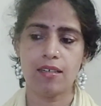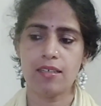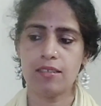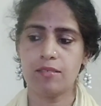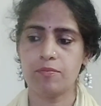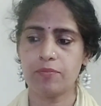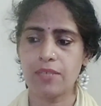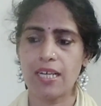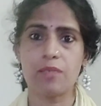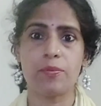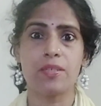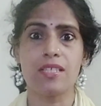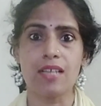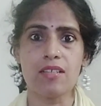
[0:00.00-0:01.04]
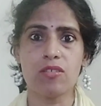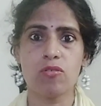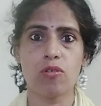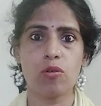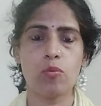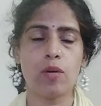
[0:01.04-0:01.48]
pansari
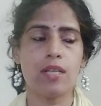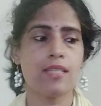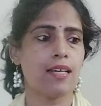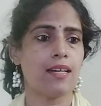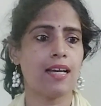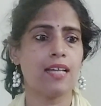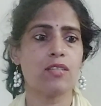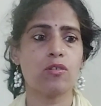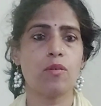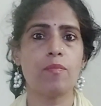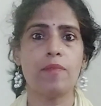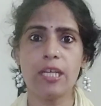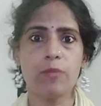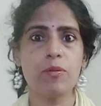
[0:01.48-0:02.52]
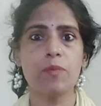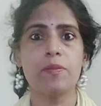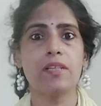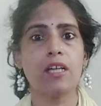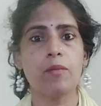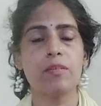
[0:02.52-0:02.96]
store once, and I saw many
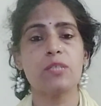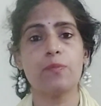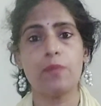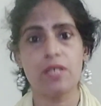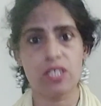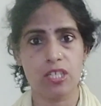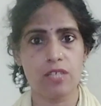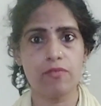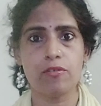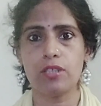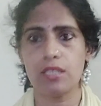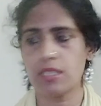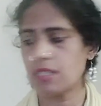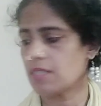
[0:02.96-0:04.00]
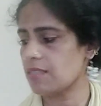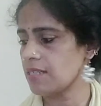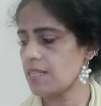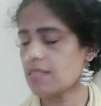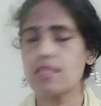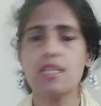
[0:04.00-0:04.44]
people coming specially for this
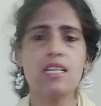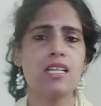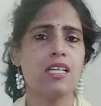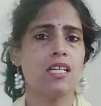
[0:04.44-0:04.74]
incense.